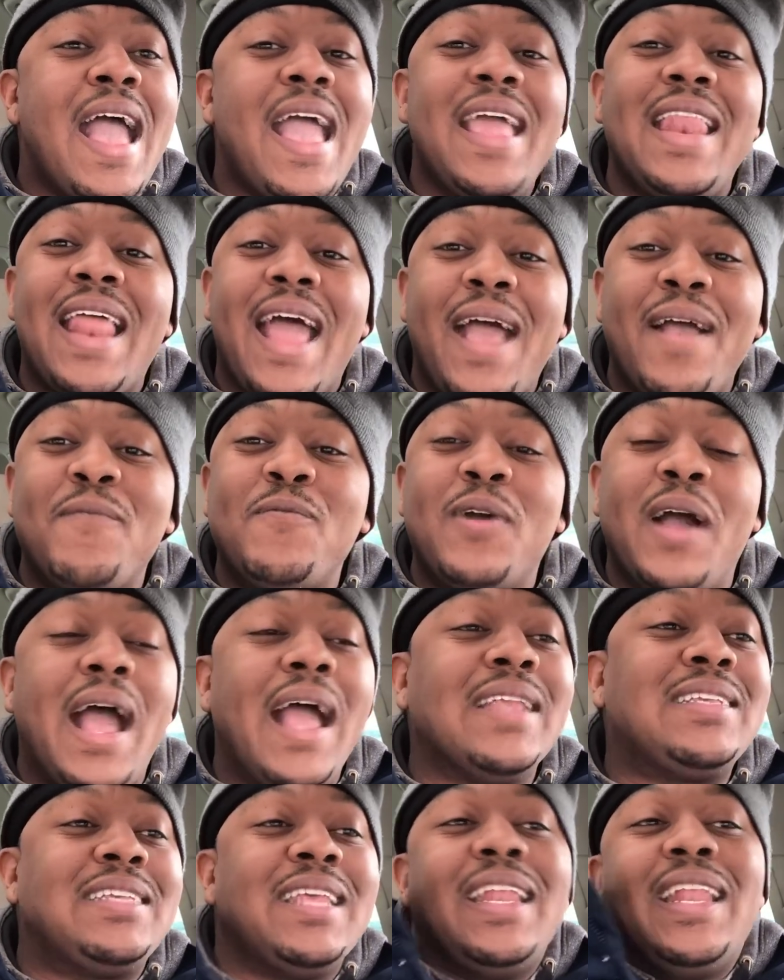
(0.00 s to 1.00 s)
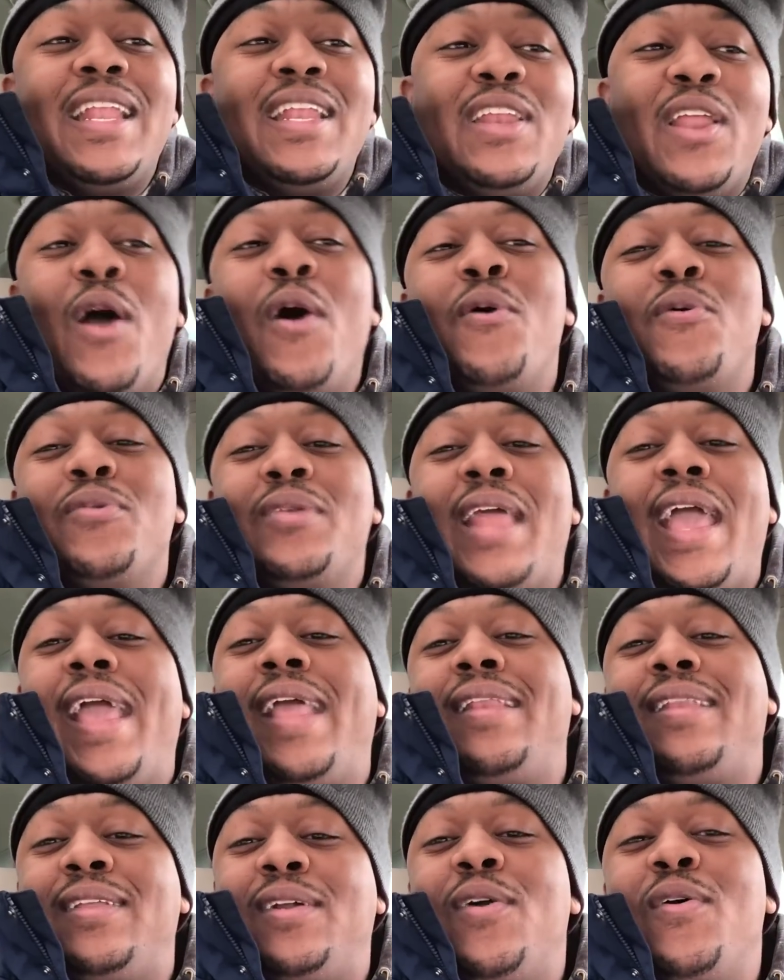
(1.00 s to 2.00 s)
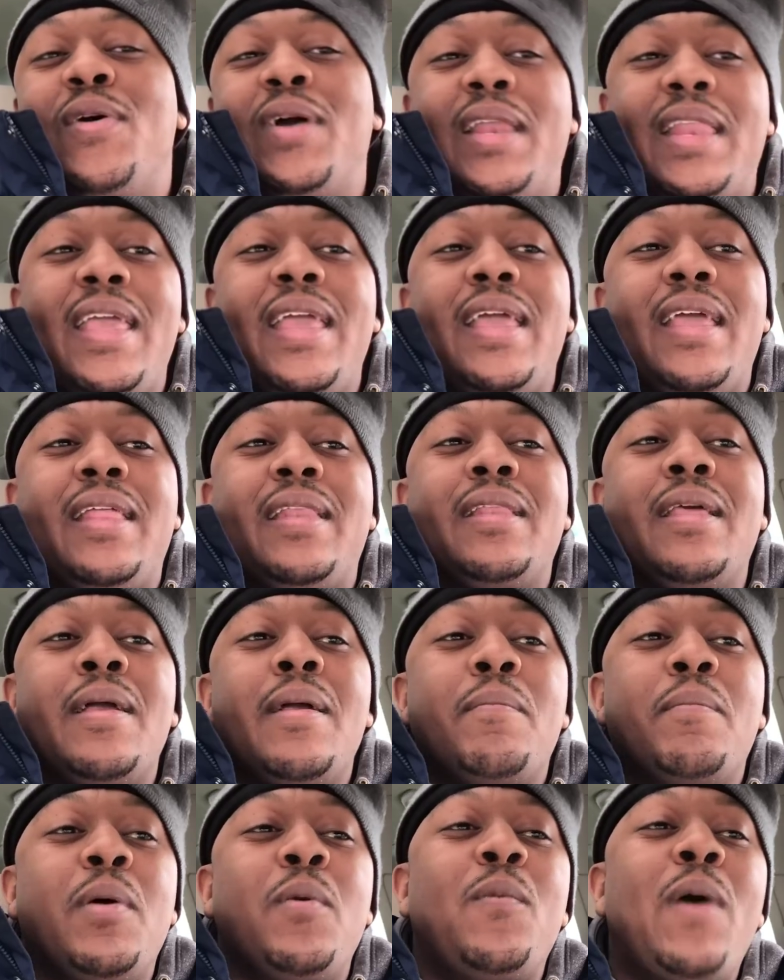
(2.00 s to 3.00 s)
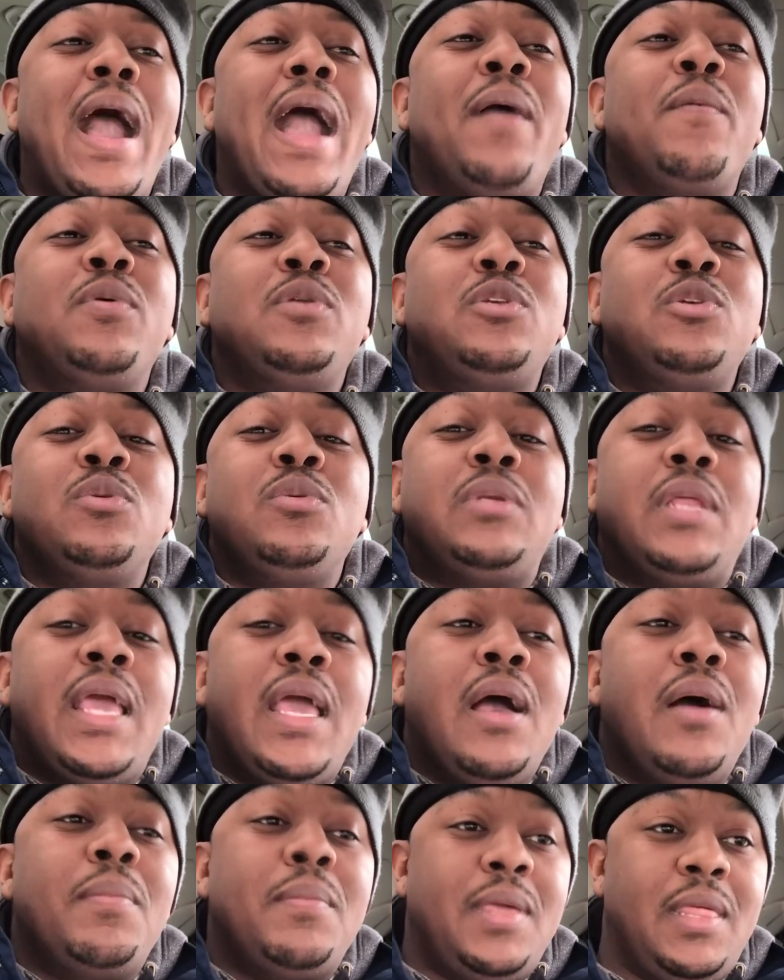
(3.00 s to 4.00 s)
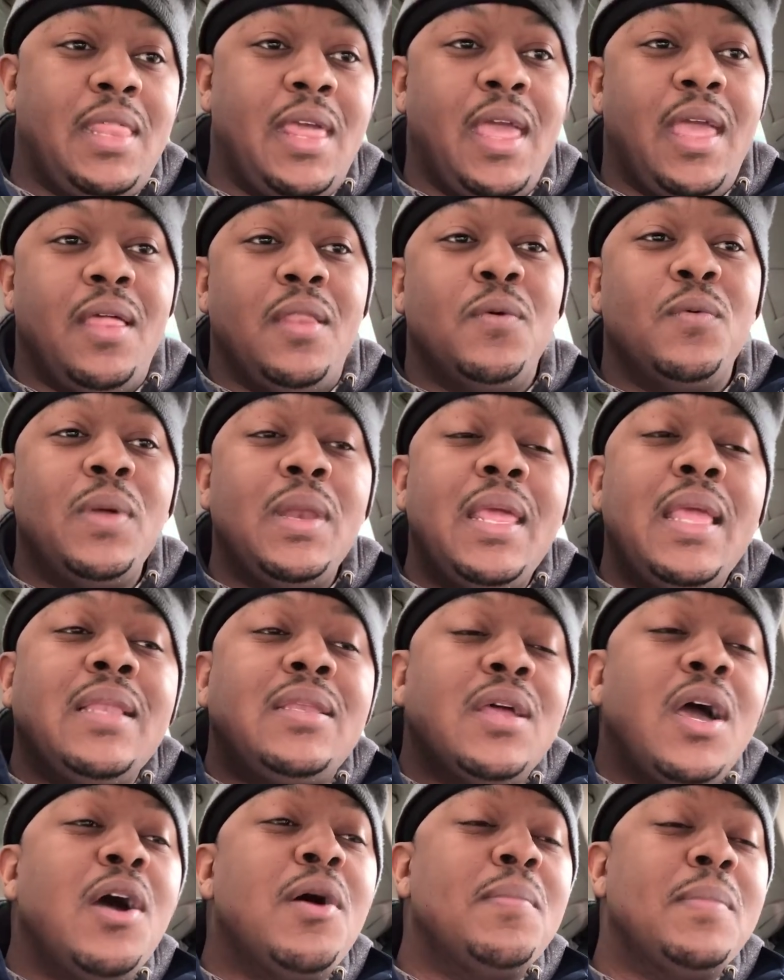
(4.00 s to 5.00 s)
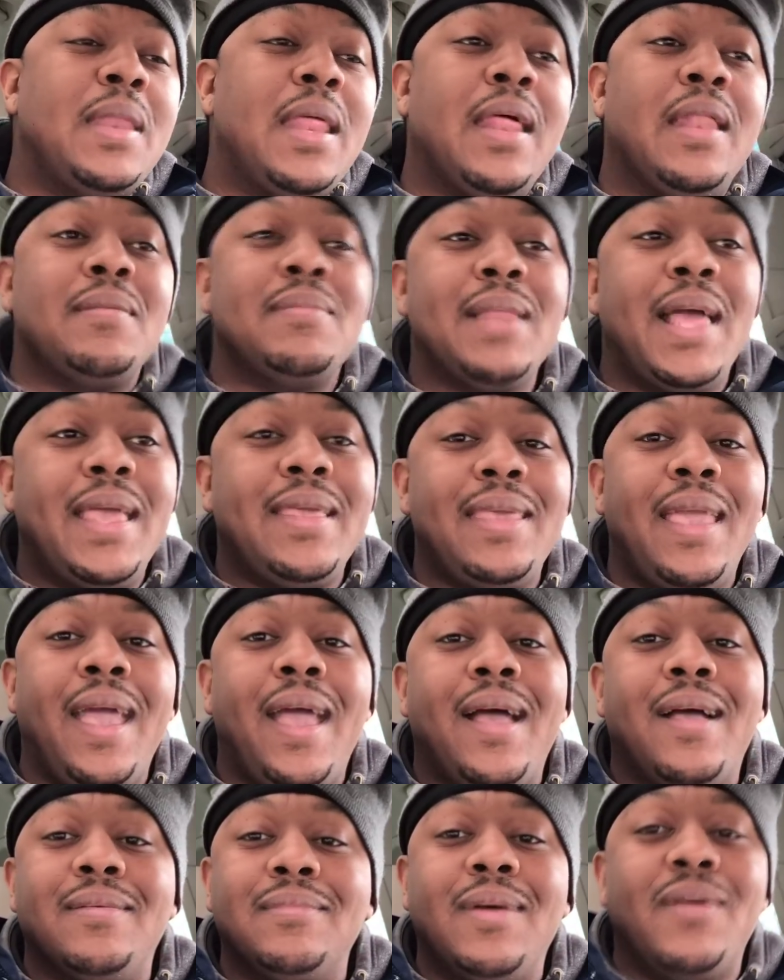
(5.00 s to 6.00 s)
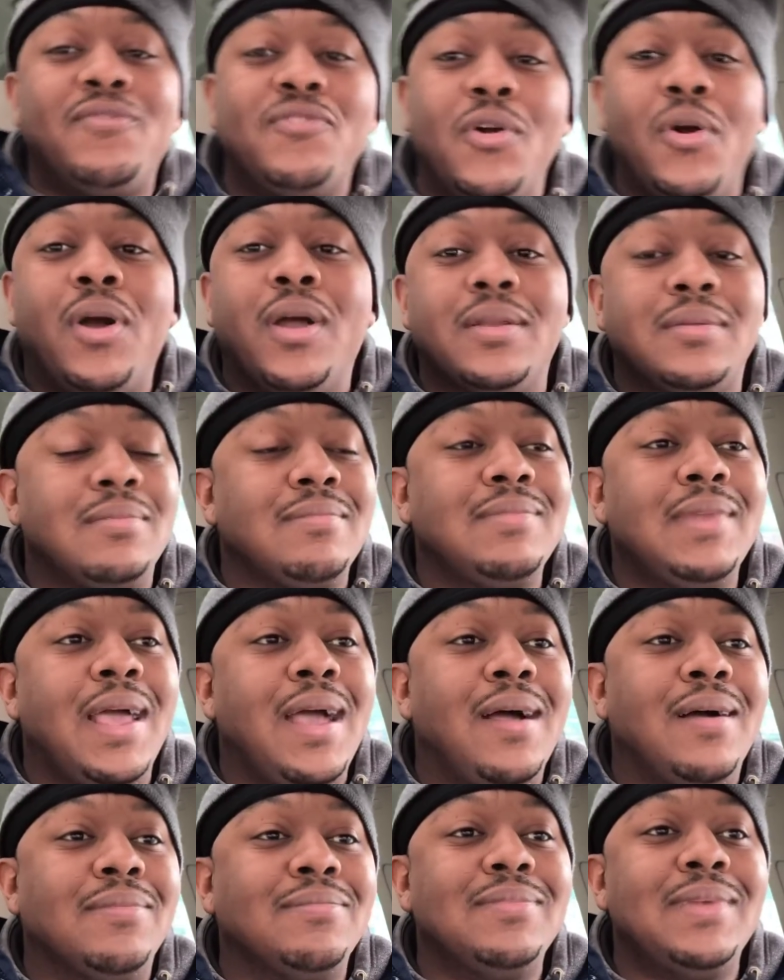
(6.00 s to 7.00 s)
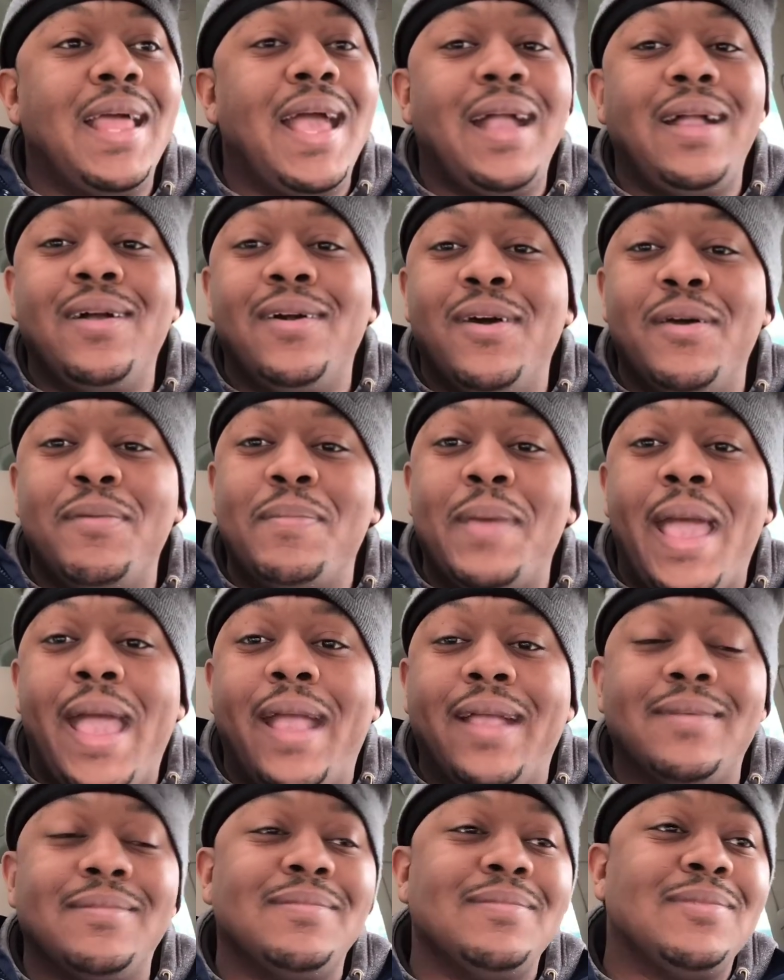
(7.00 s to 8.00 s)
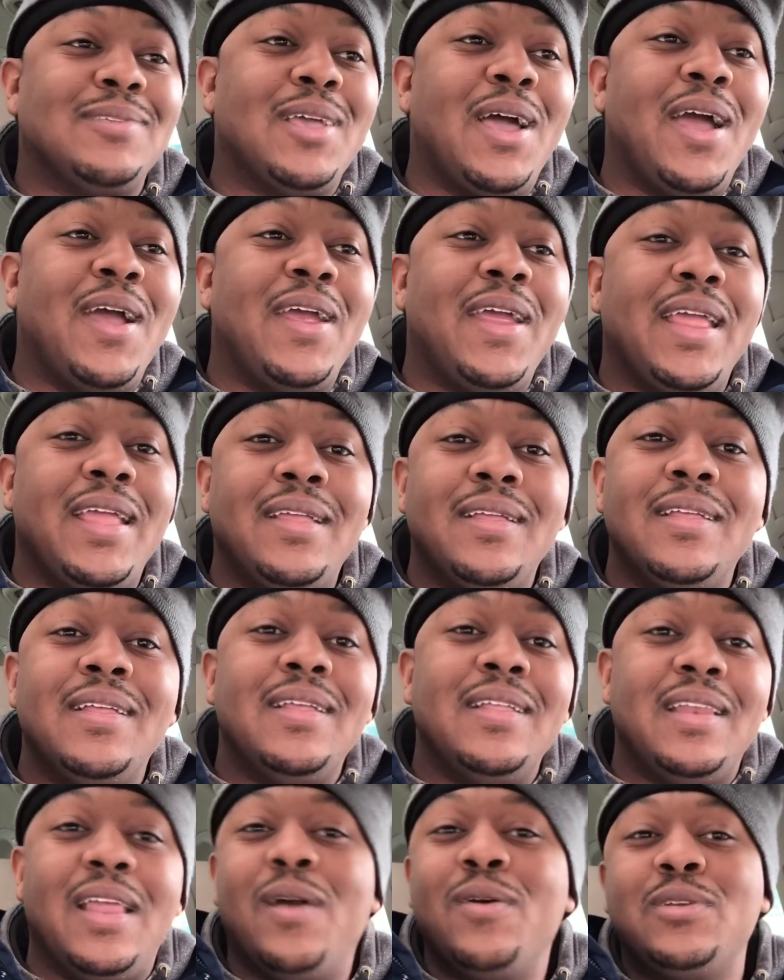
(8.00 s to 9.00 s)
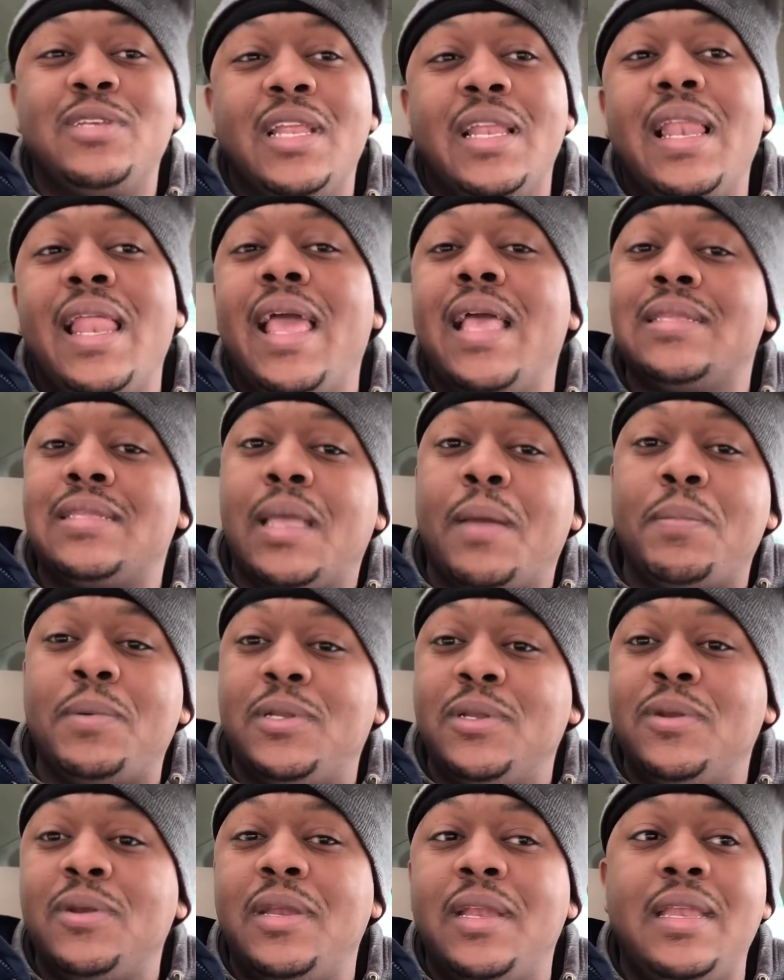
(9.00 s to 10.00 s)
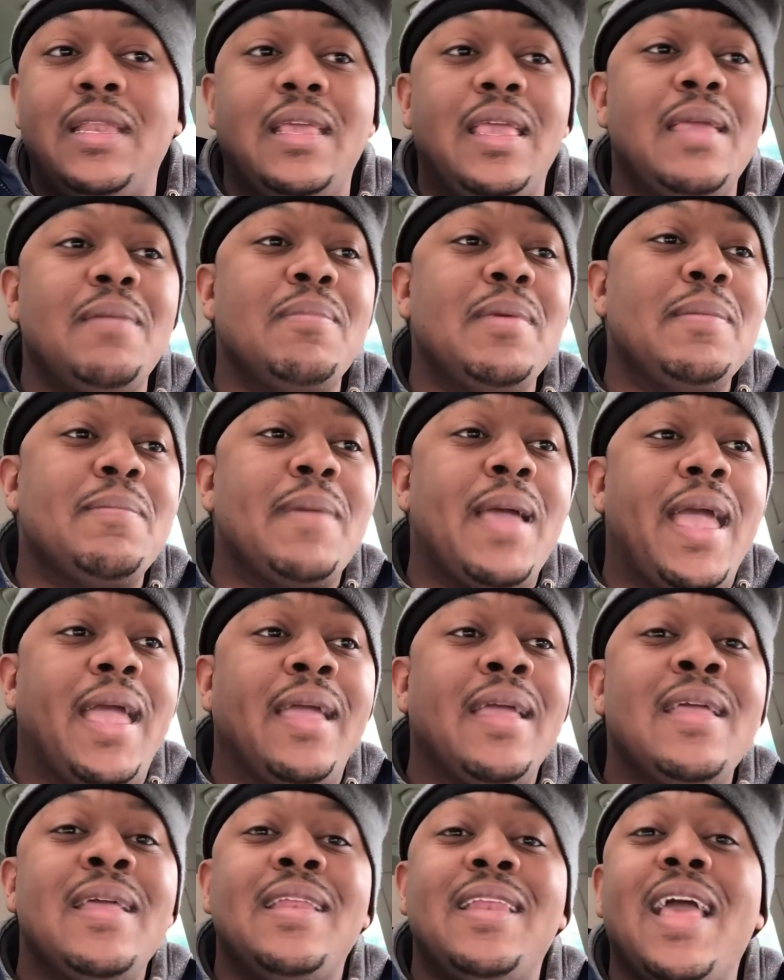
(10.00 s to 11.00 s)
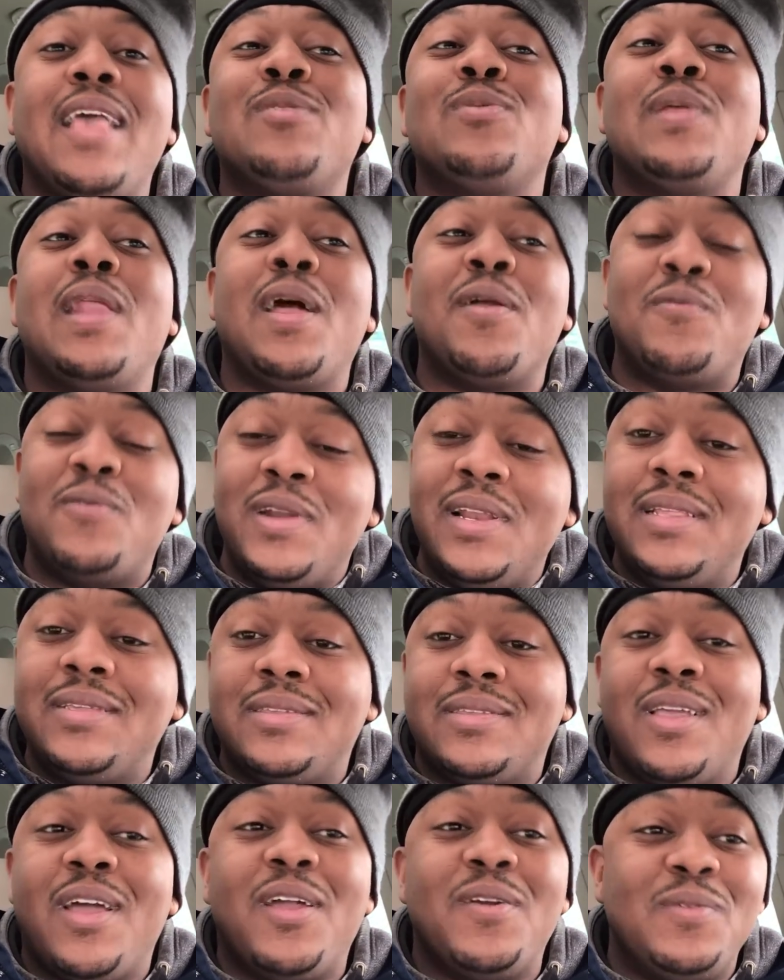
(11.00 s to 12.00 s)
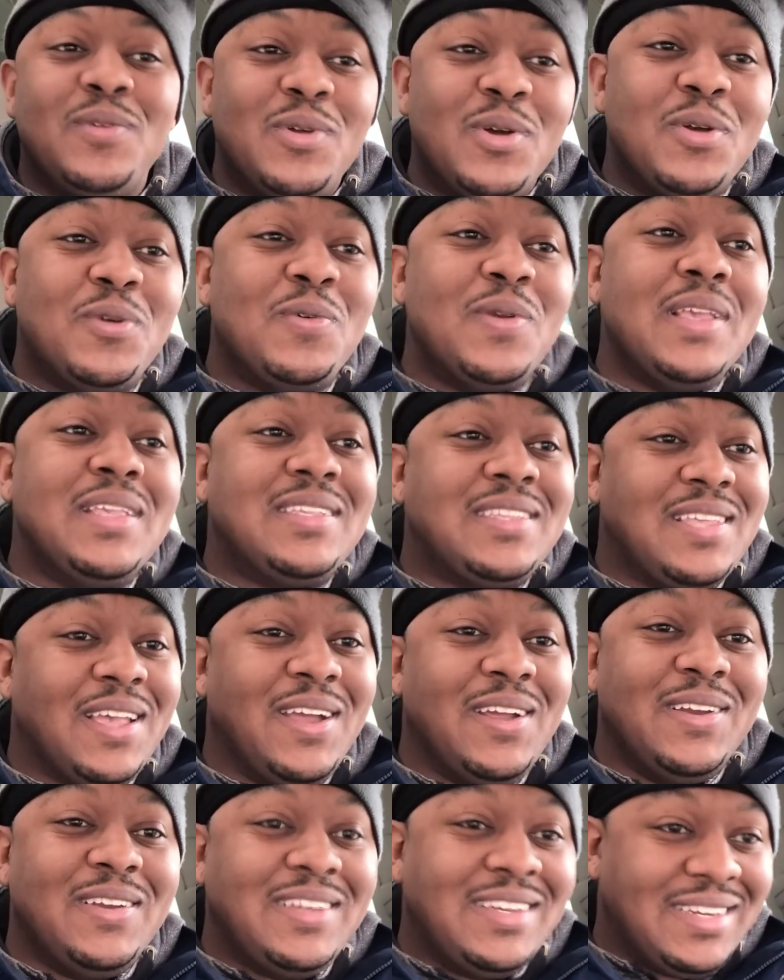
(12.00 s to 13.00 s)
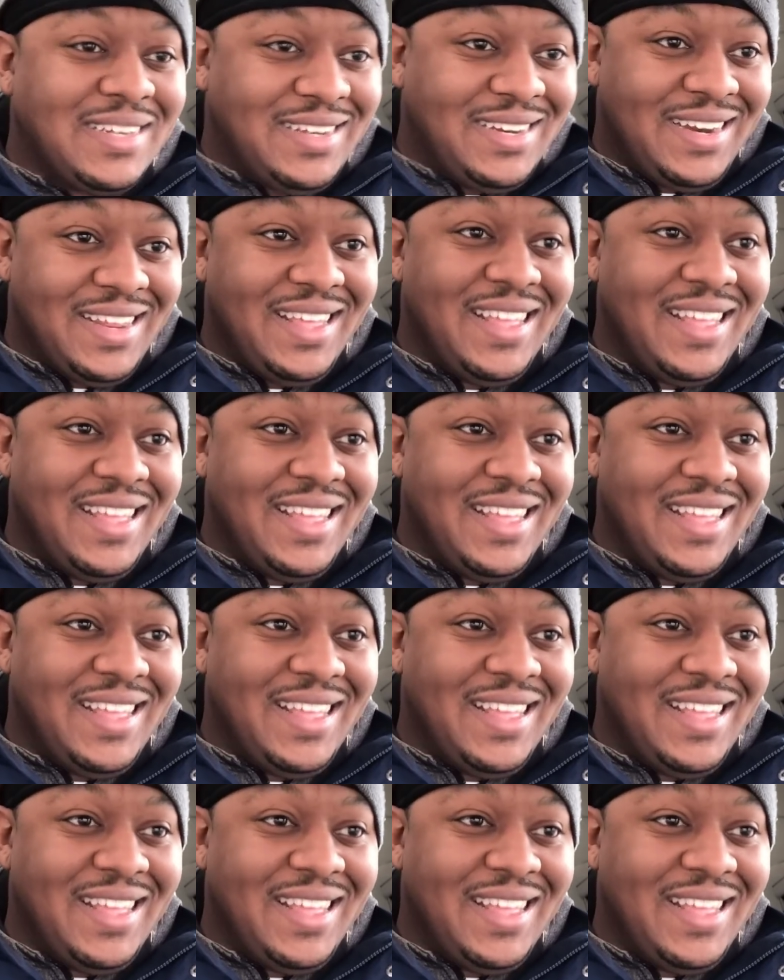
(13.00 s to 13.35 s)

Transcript: And I, I should have known that going in, but why would you tell me that? When he told me that, I'm like, yeah, of course. No, not going back. Sorry. That was your last opportunity to get me back. That's when I really started doing research.